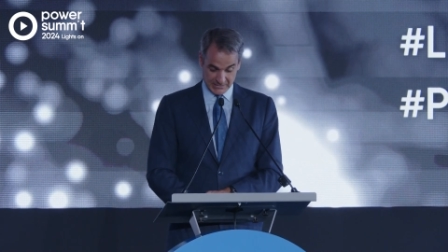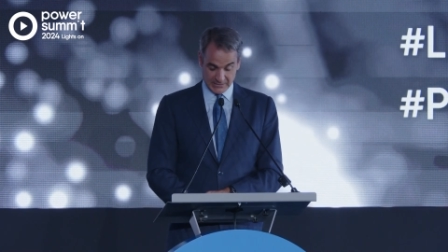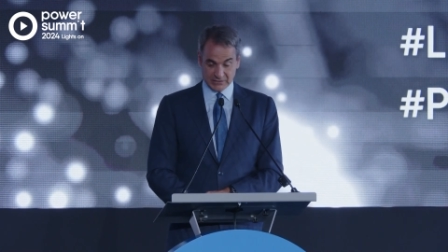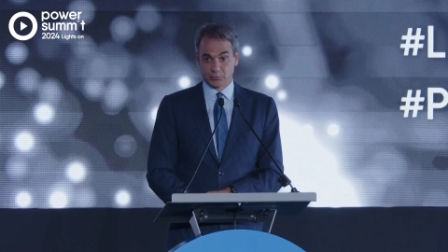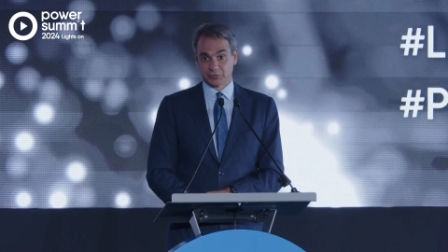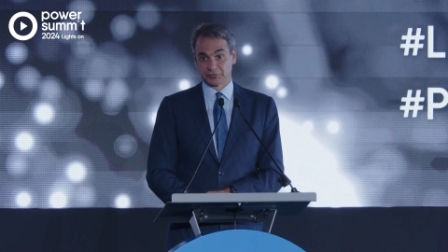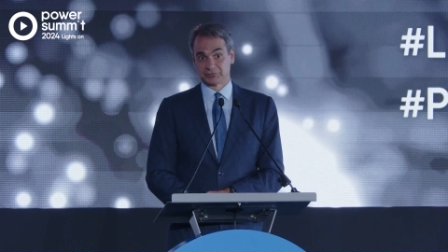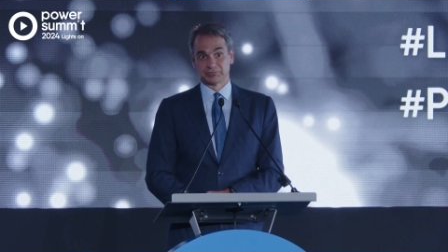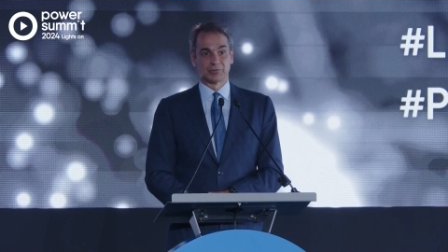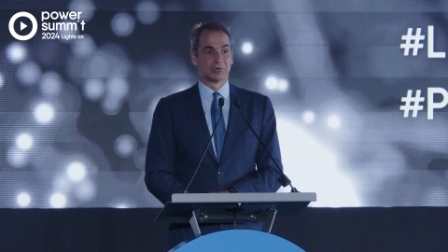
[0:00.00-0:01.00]
It was
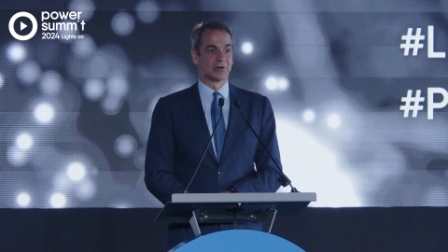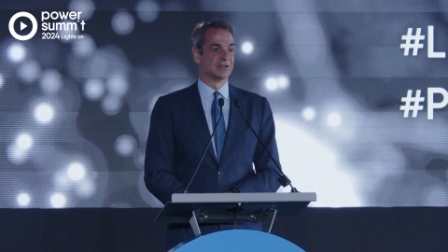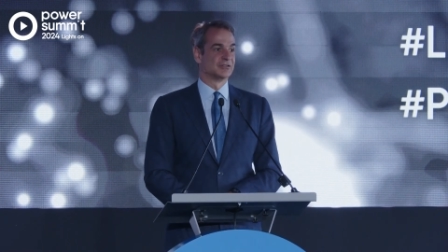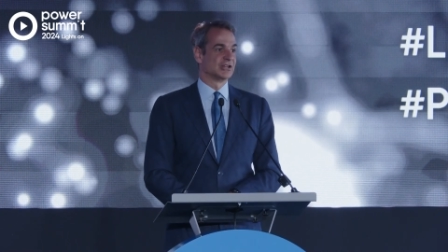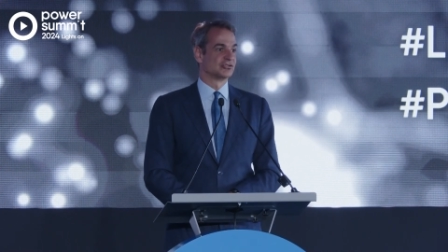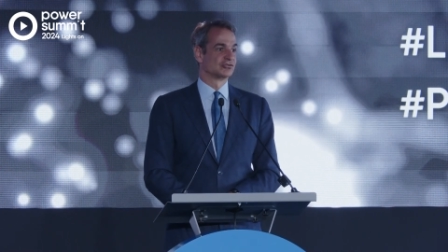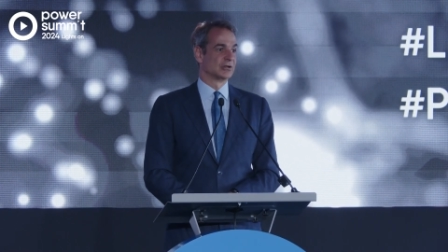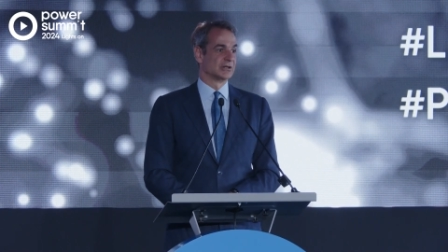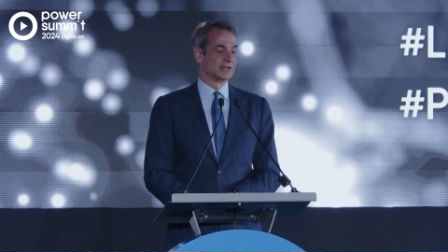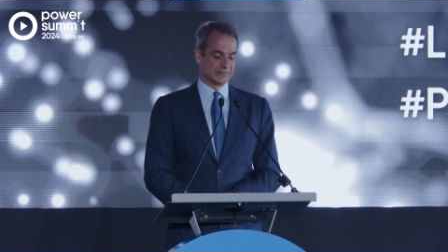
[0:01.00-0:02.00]

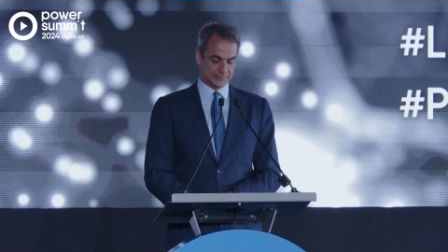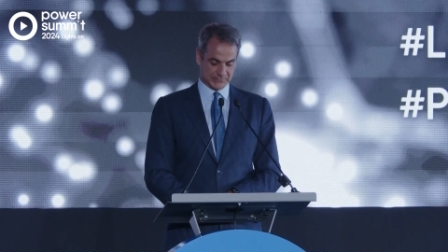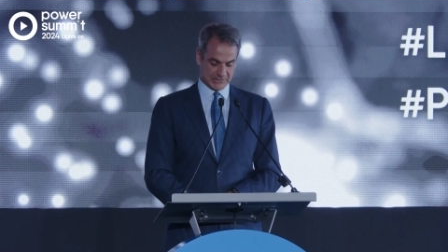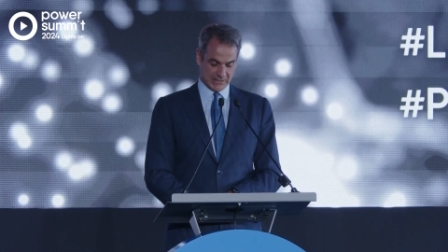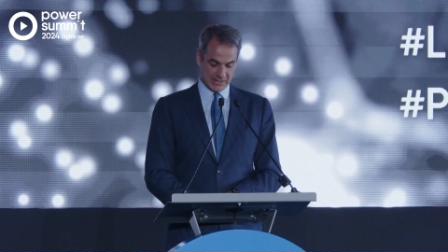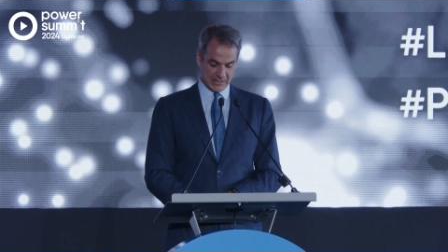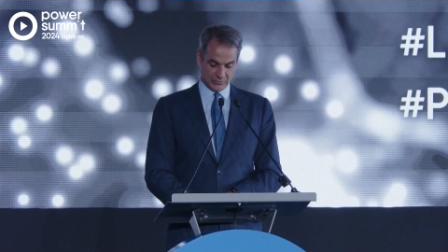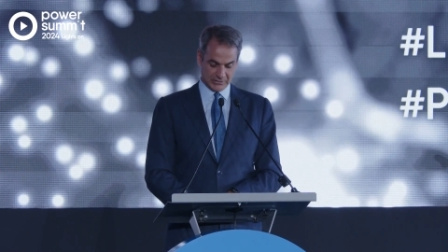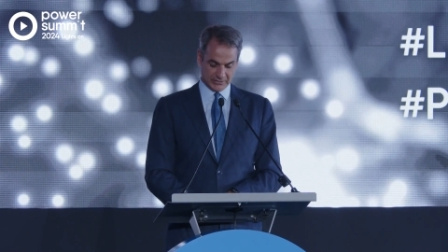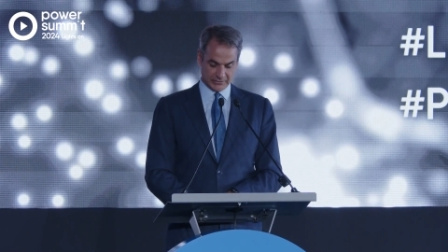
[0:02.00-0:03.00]
organizationally
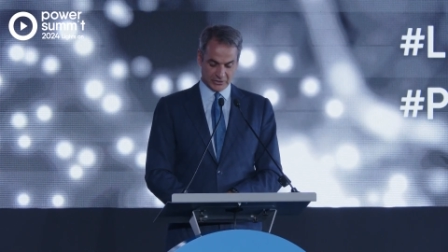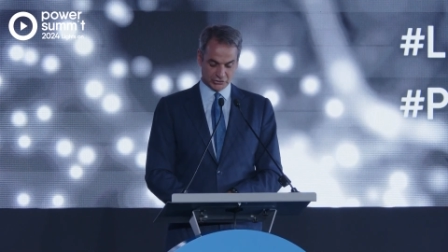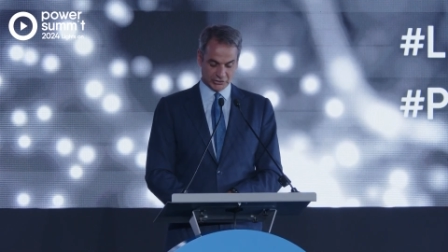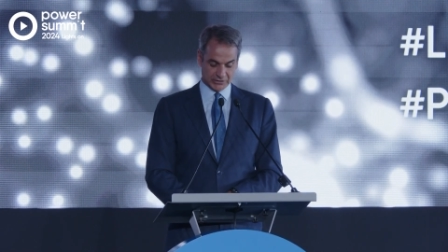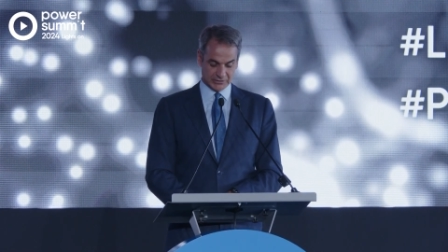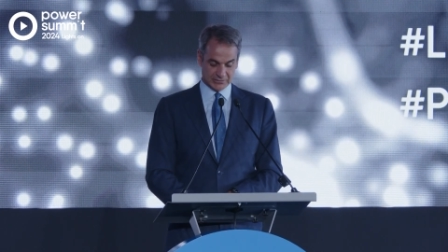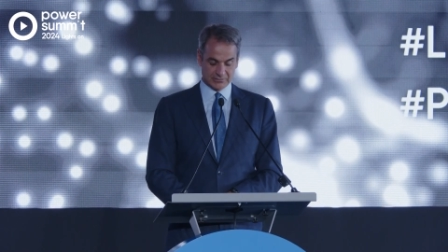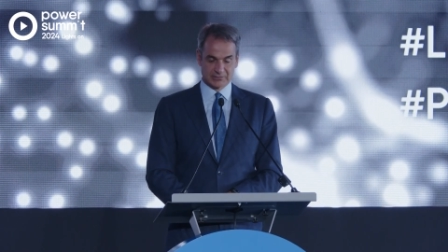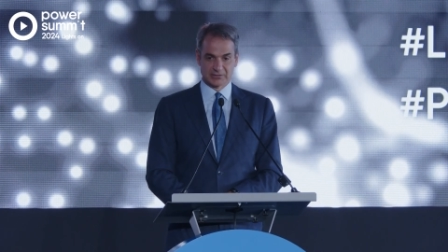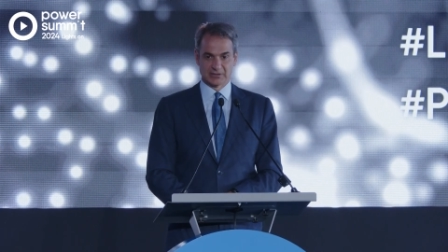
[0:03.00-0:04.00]
lethargic,
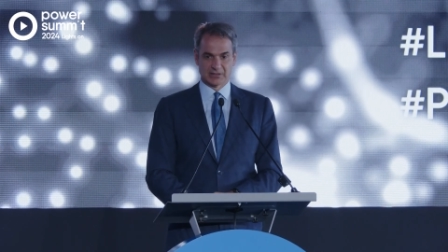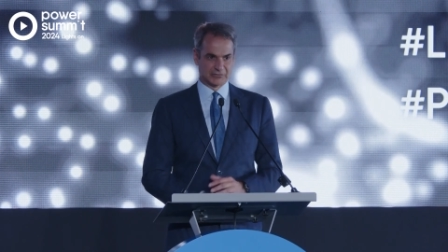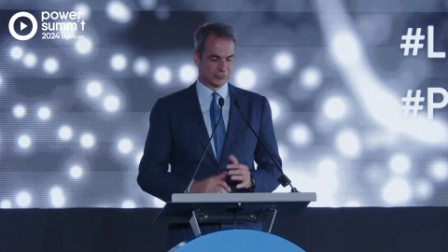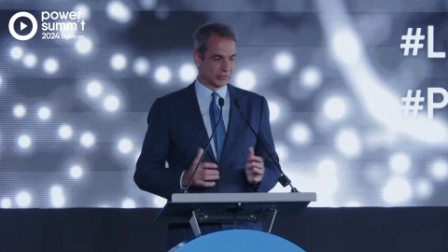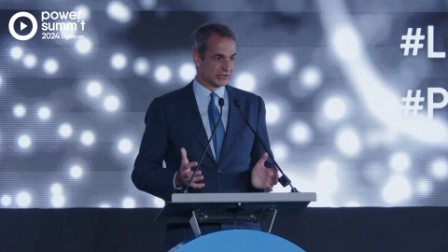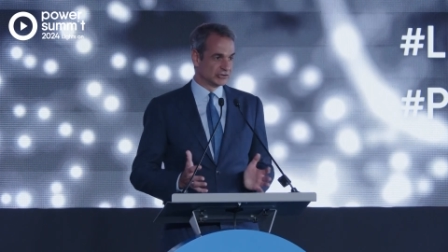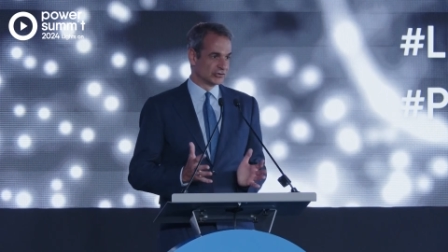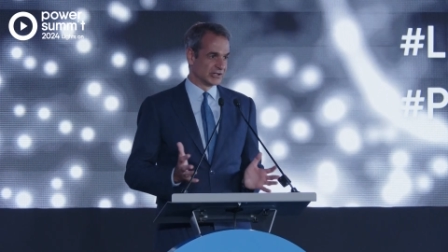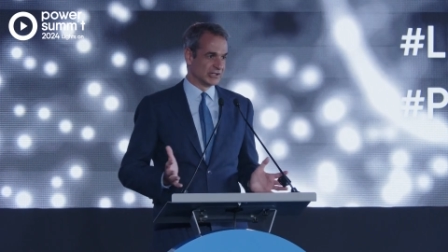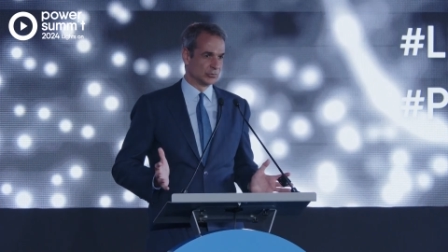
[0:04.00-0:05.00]
and
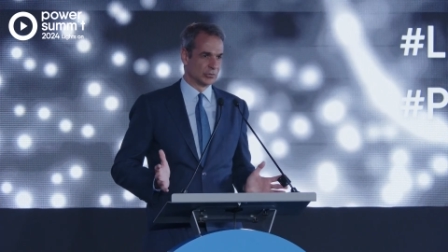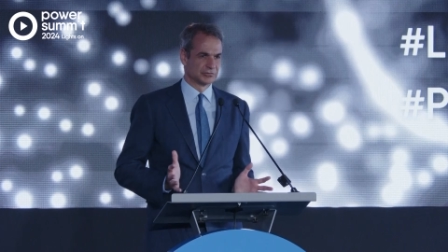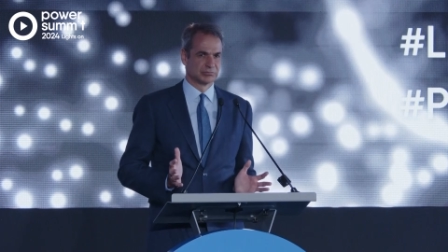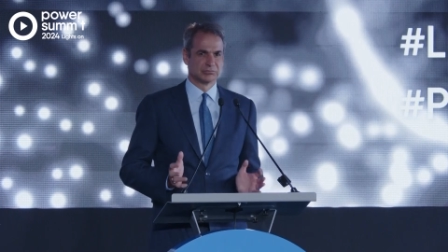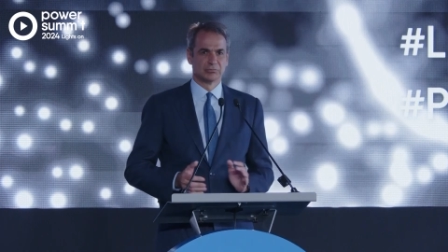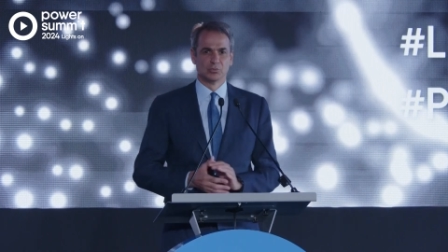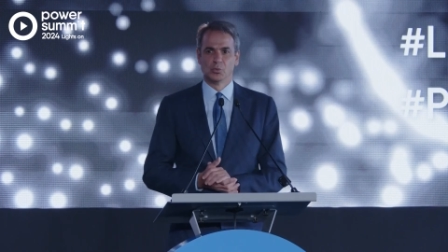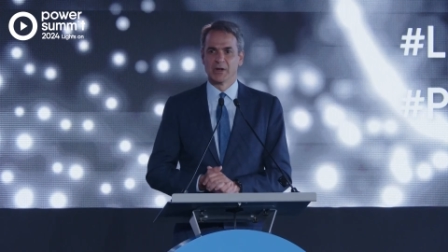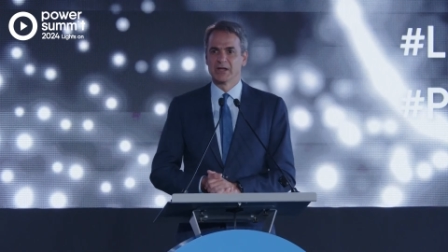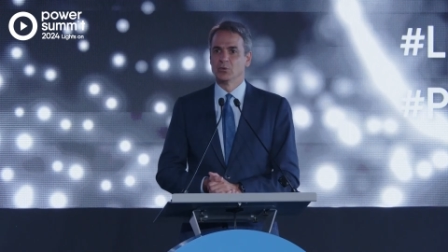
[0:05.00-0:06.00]
strategically it was
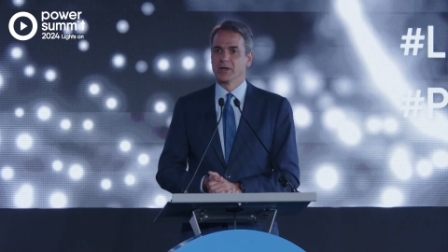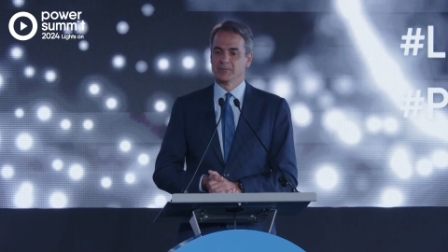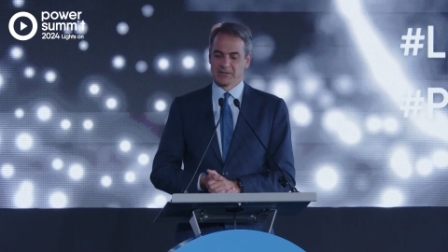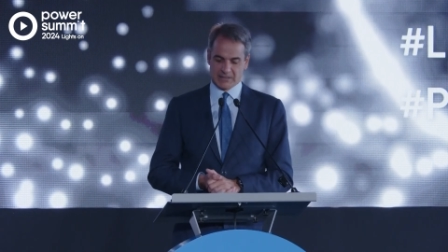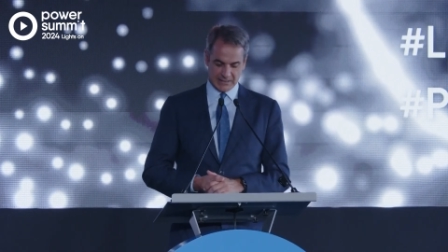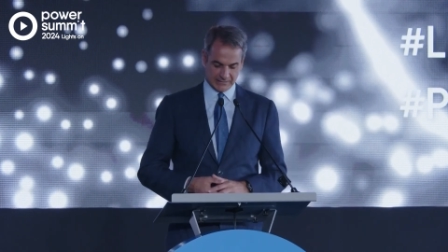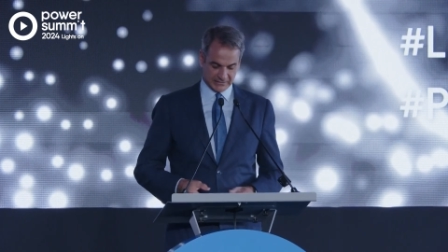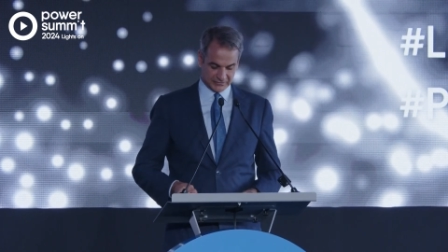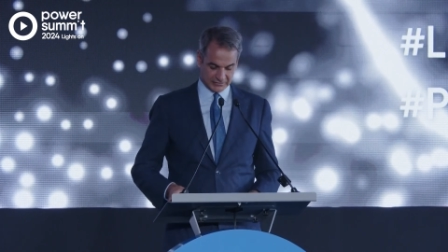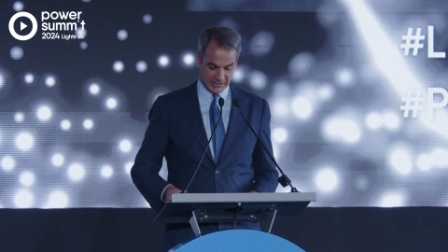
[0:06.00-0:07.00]
way, way behind
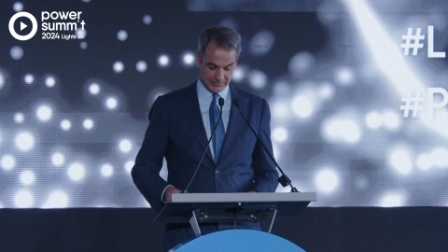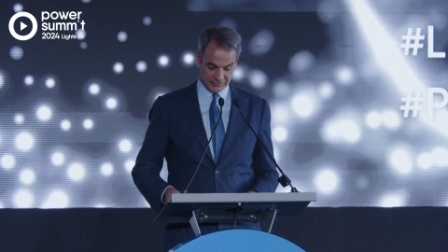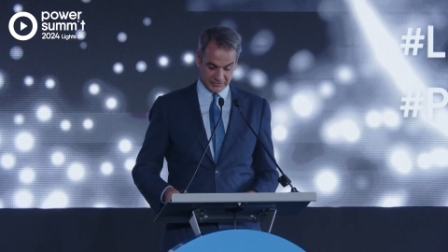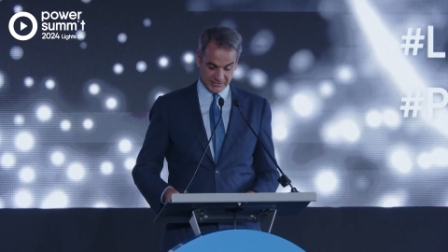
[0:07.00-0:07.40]
its times.